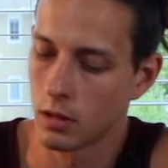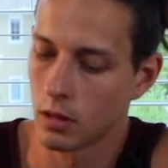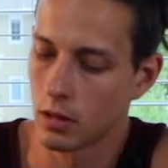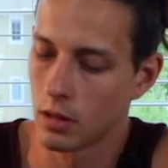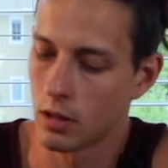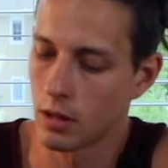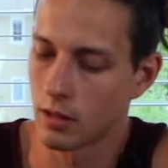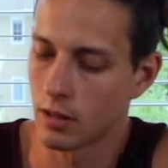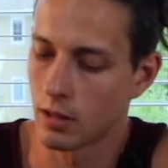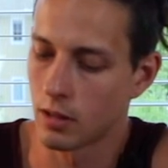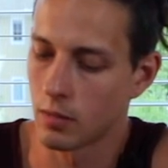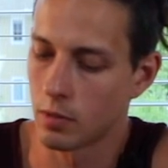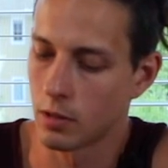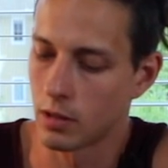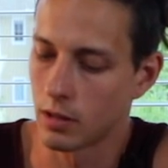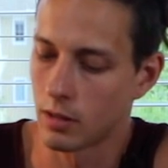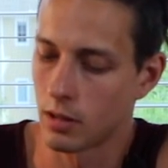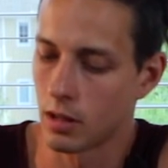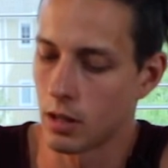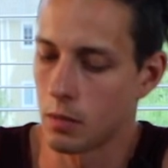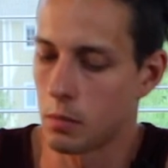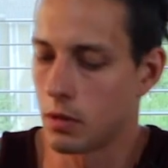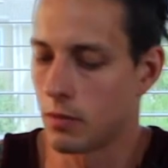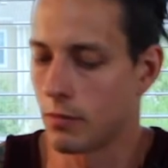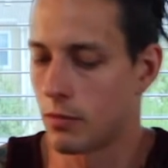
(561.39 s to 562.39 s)
This has been
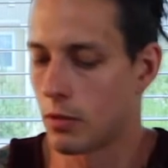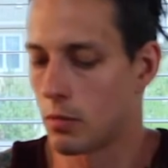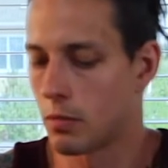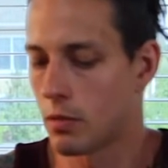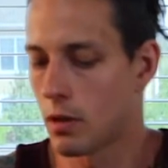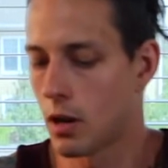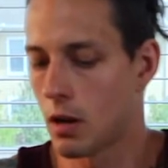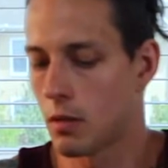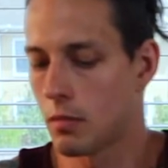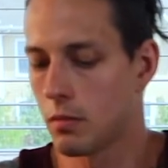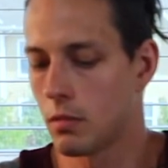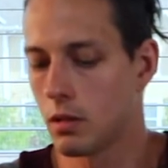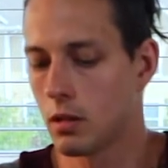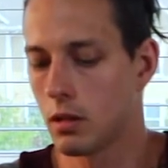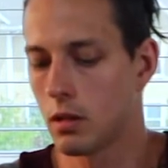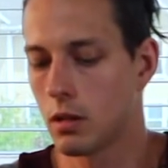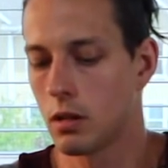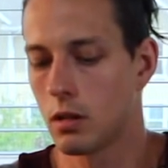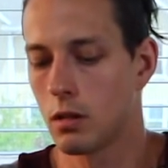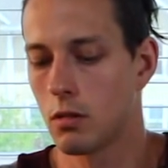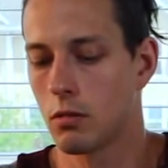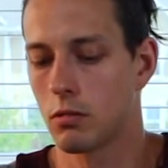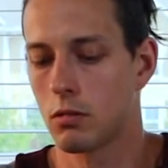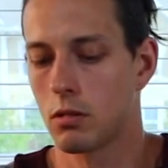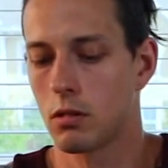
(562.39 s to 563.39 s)
steeping for probably
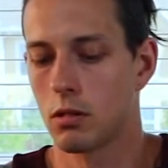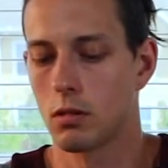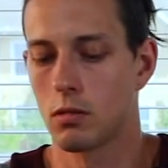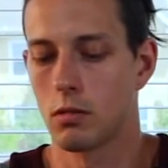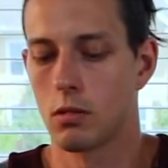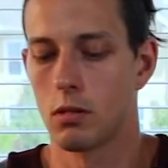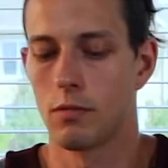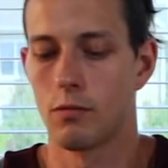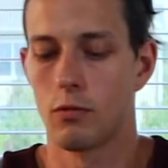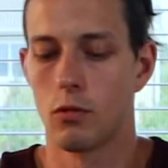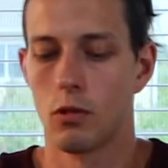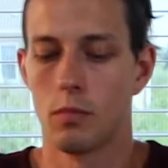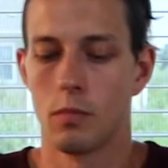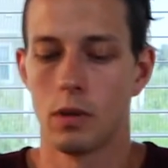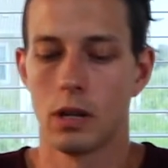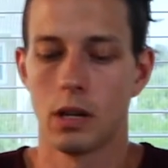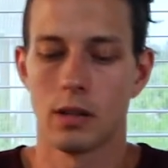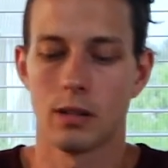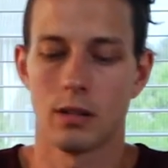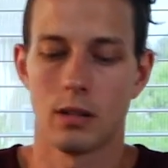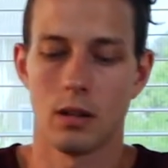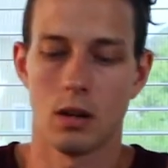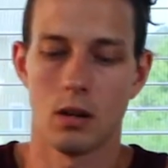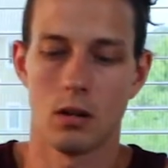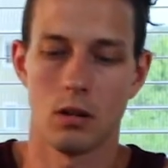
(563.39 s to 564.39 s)
closer to 3 or 4
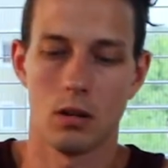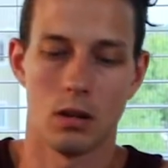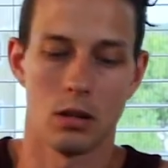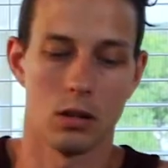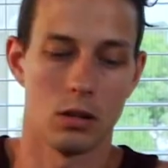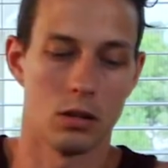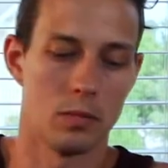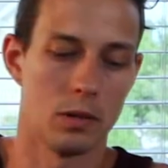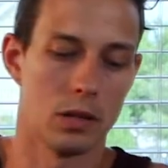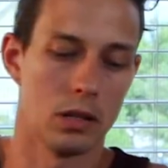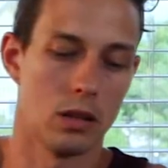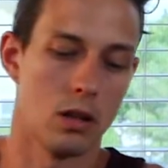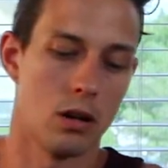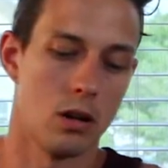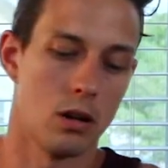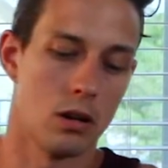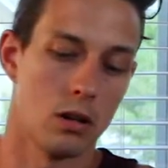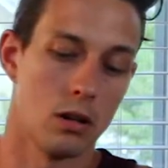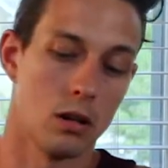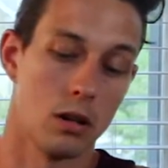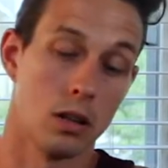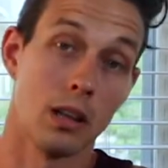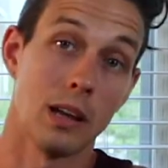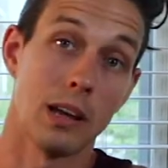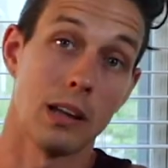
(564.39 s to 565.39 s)
minutes now, a little bit
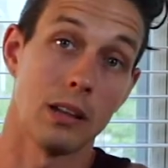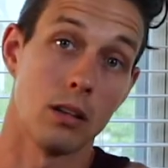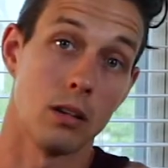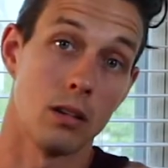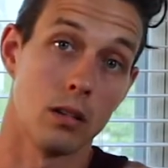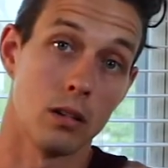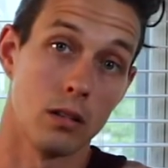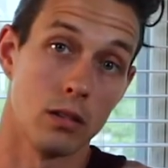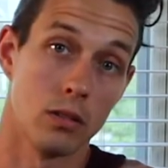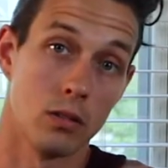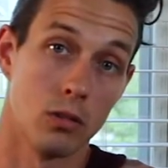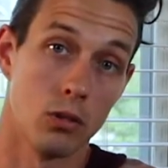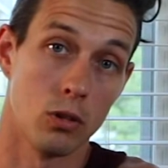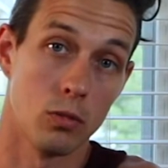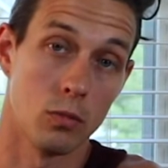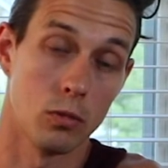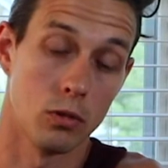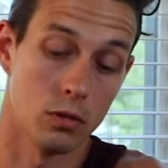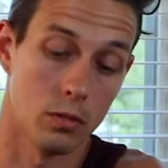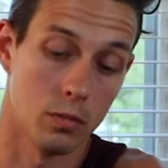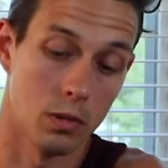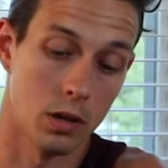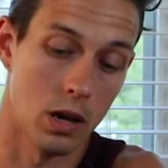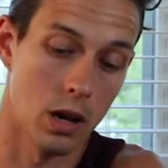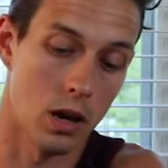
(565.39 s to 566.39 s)
longer, a lot longer than normal
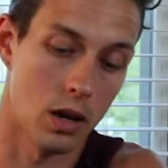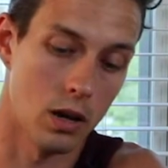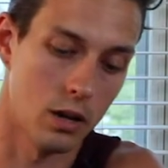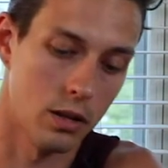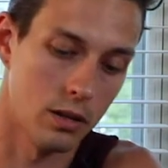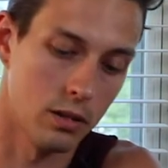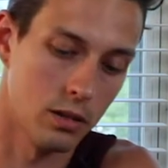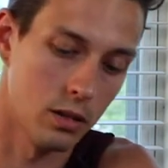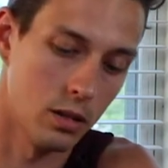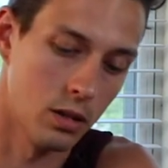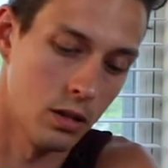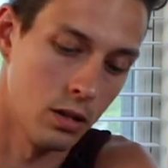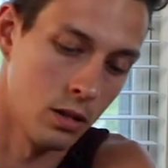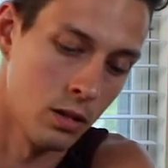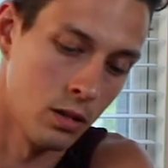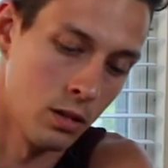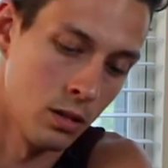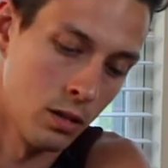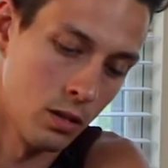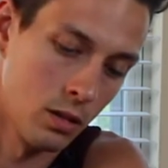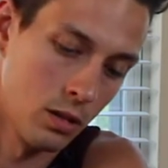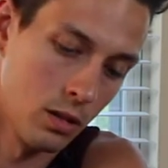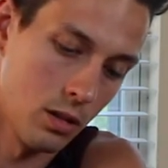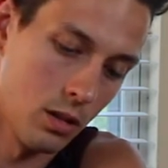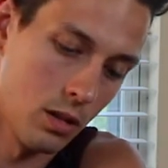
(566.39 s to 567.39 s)
to be honest.
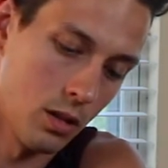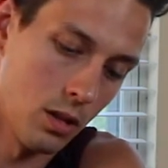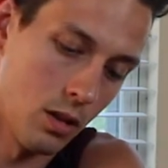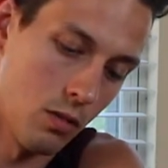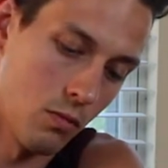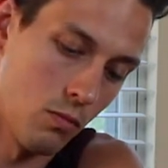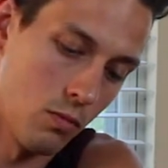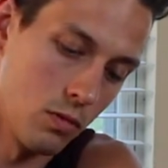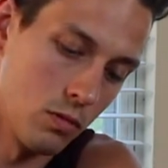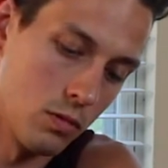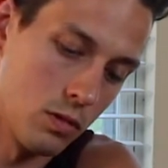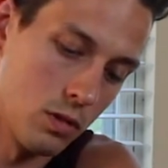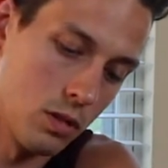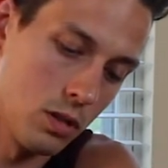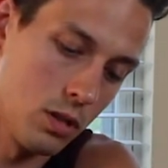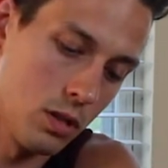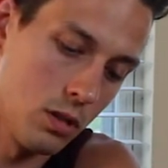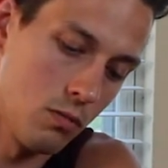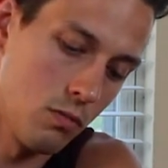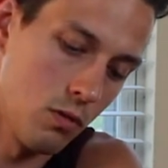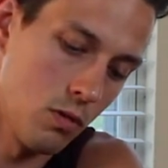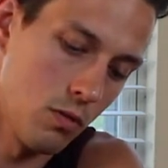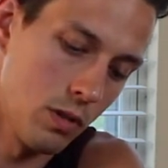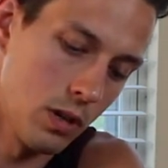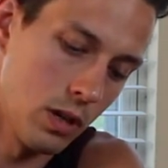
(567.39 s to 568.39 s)
And we'll see
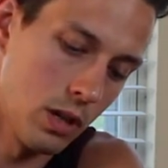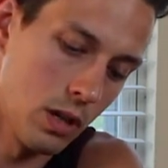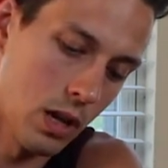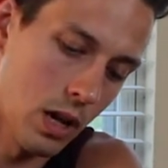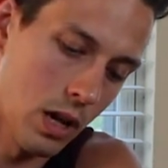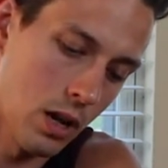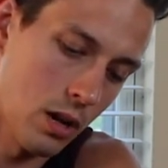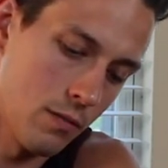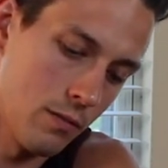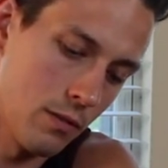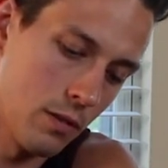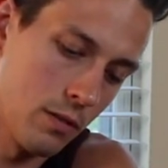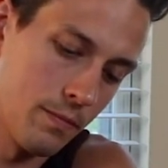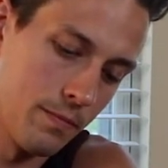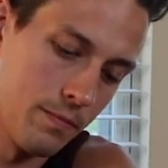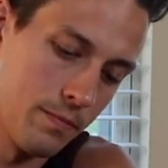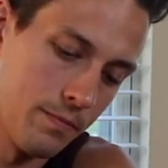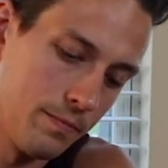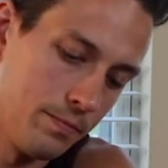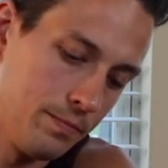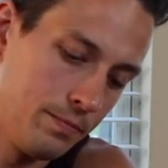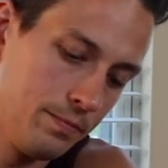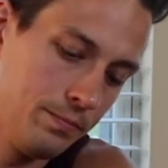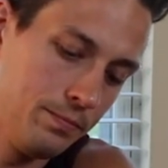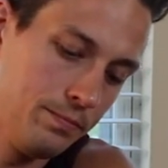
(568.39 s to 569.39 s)
what we get out of it.
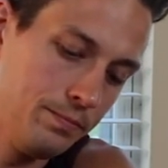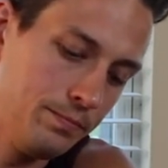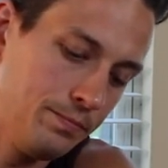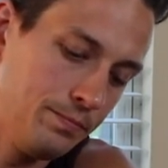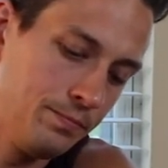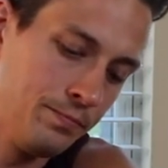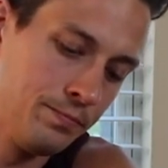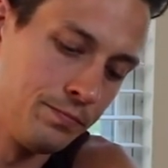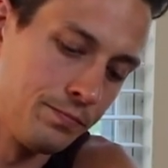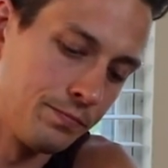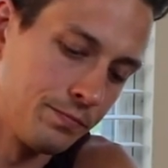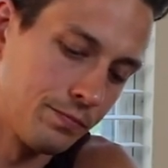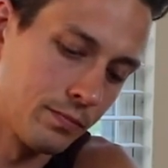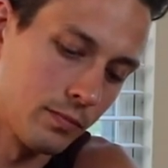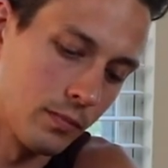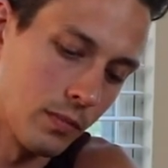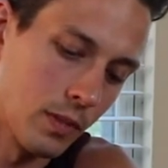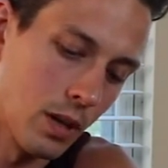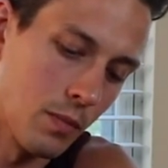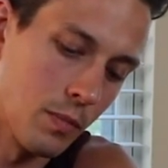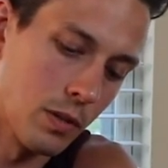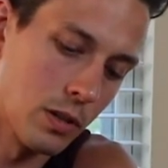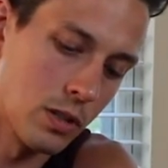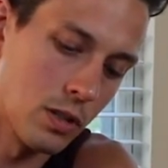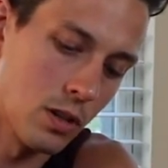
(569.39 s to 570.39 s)
I'm
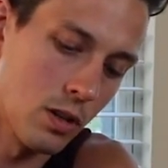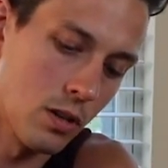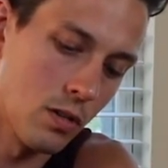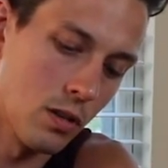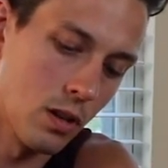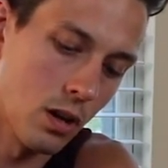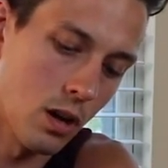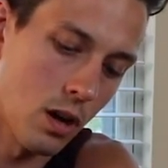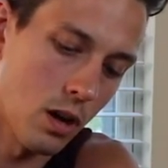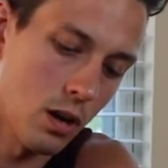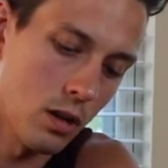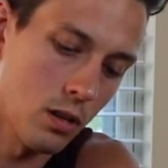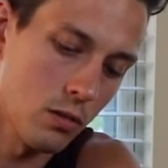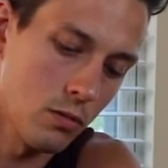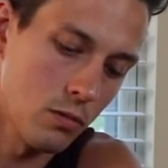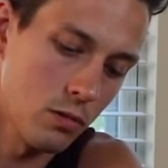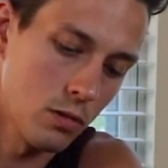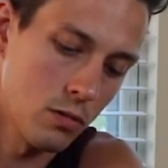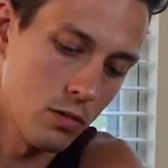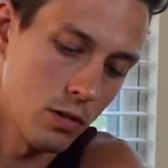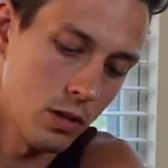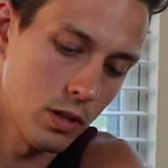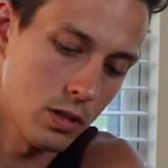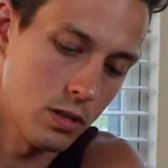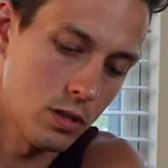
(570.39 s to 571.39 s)
gonna show you the color real
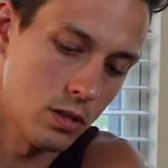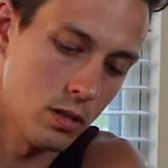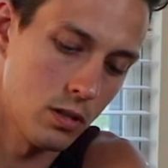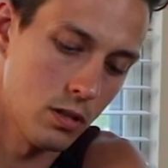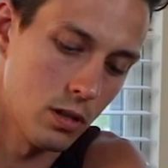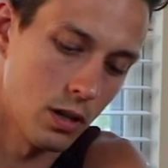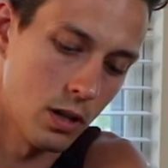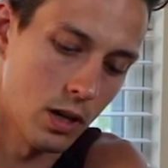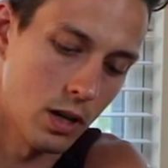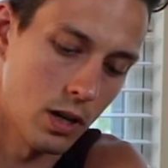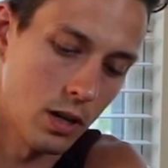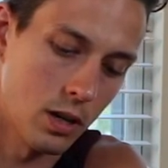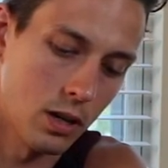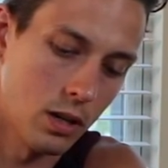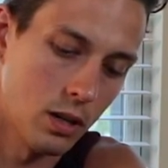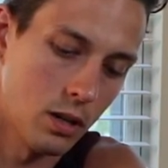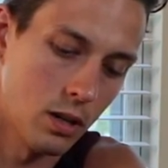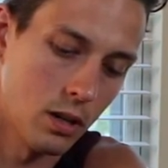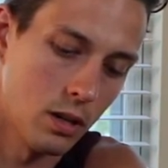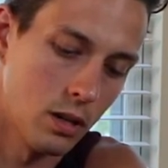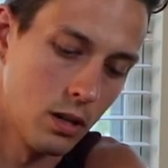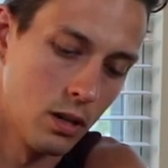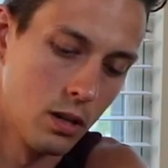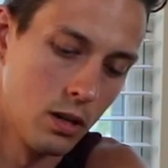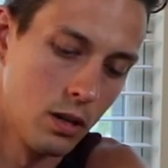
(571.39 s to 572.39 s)
quick so you can kind of get
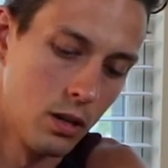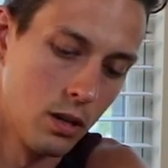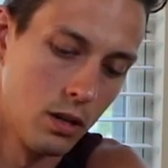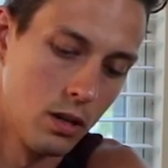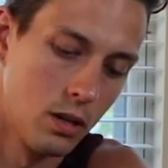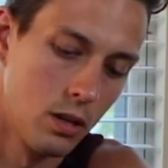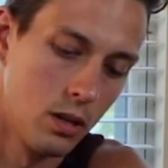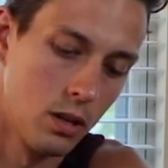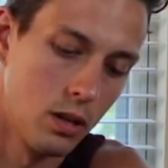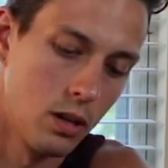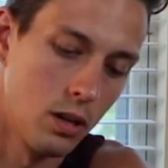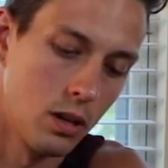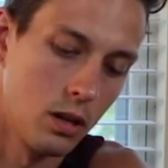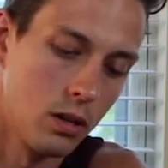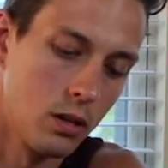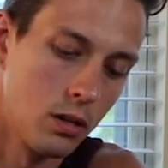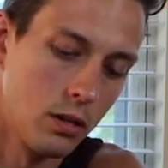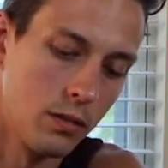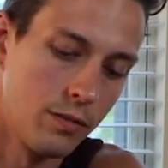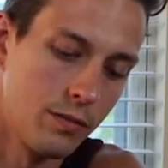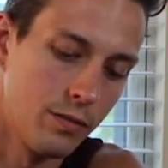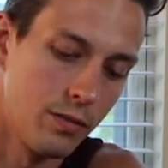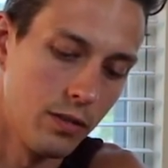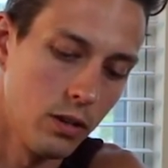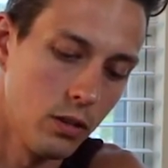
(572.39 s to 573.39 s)
a
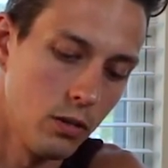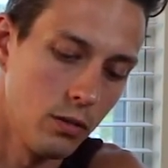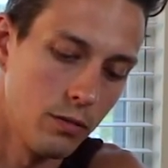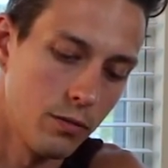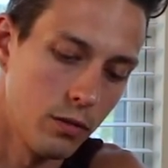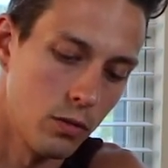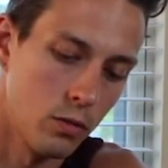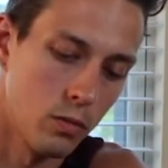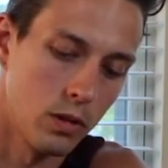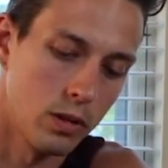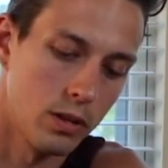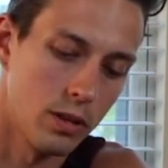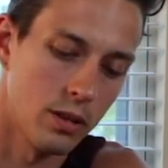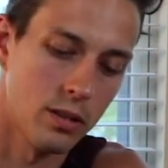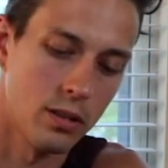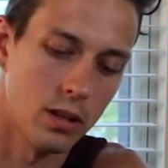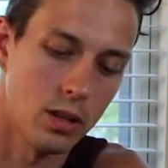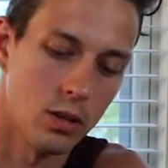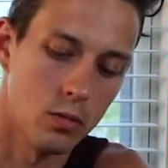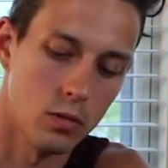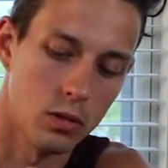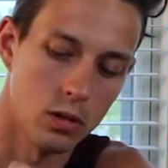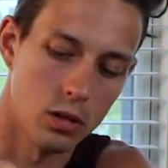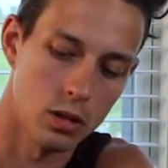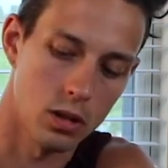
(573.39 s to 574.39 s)
good feel for what this
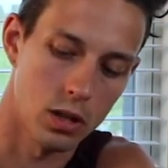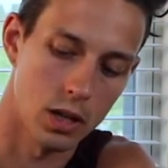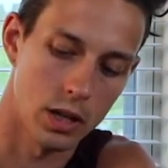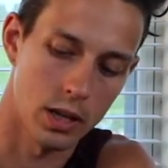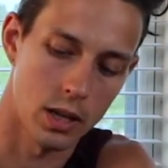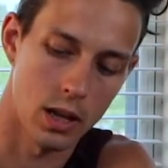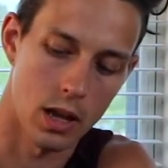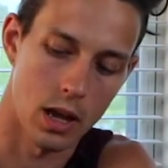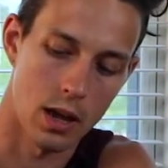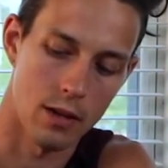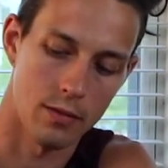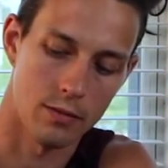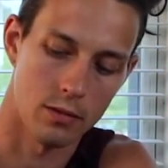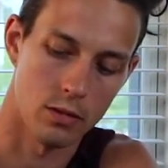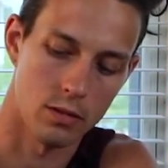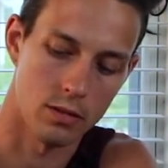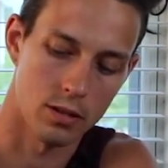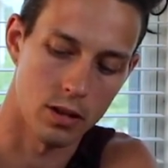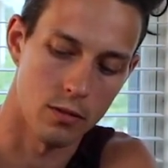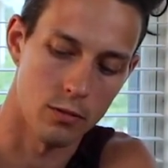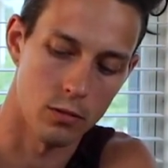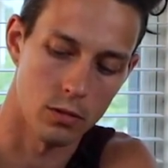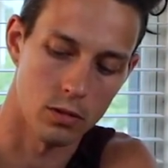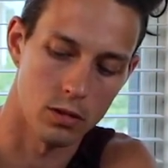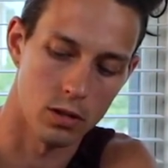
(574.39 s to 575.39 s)
tea will look like after
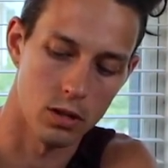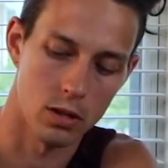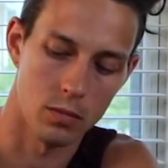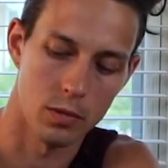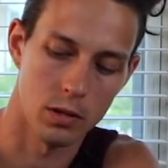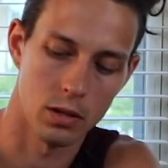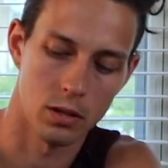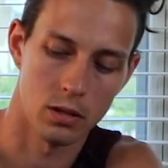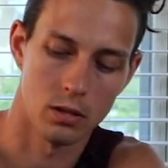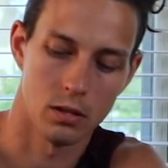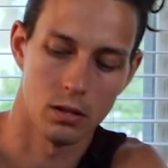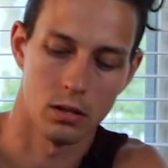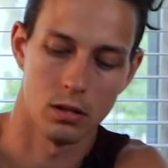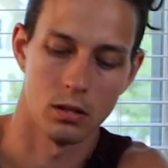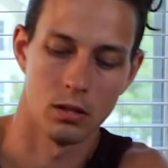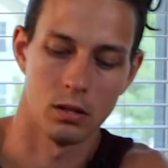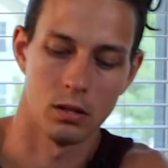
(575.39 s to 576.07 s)
several steepings.